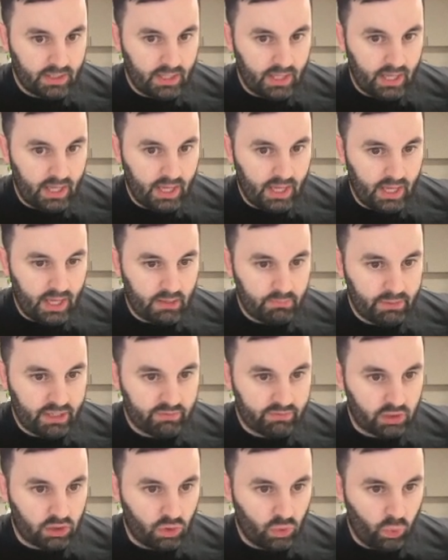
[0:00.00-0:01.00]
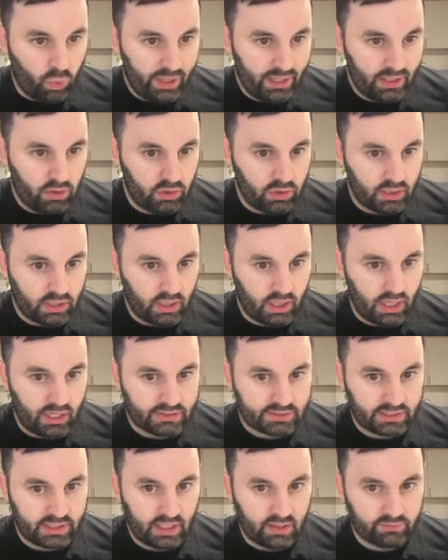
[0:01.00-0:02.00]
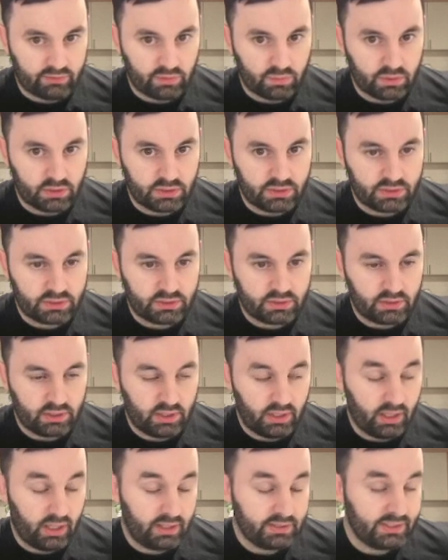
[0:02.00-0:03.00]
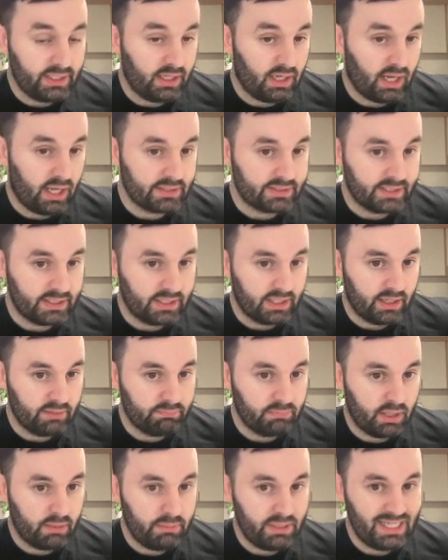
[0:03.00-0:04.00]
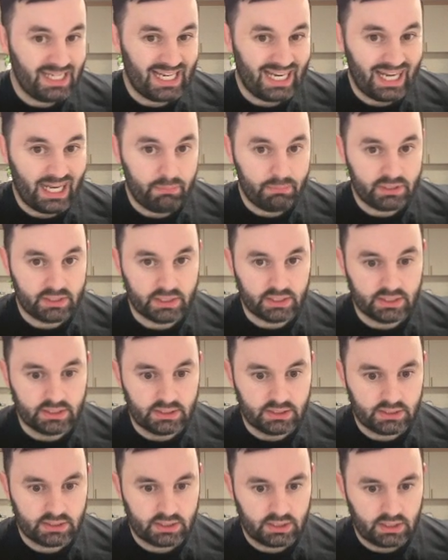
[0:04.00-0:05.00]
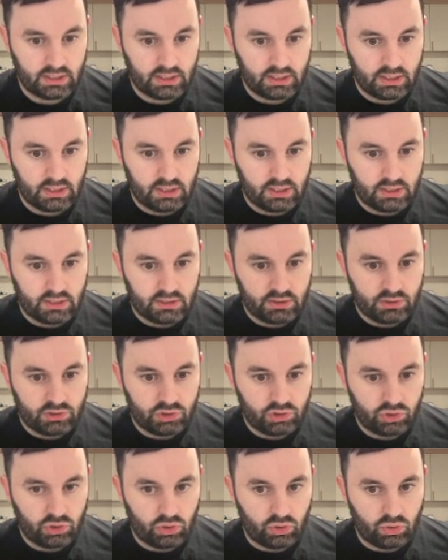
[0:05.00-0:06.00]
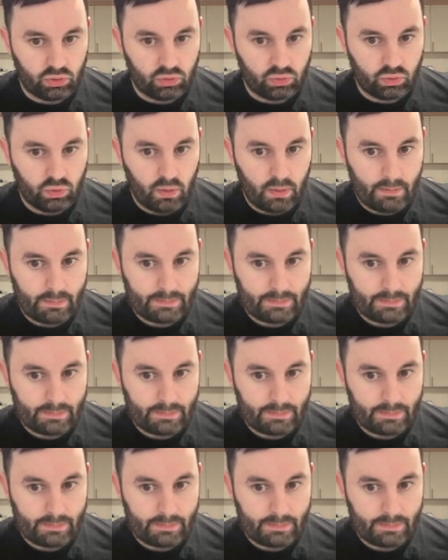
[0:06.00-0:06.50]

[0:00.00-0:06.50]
I might have a quick look at Classic afterwards. I say Classic, I mean Limited. So